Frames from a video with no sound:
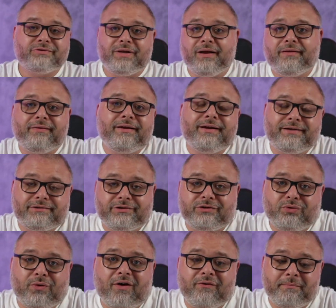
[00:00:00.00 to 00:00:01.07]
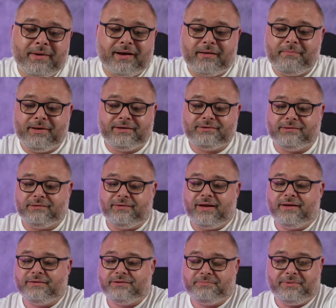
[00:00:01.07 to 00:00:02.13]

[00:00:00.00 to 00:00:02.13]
likely it's a 12 megapixel lens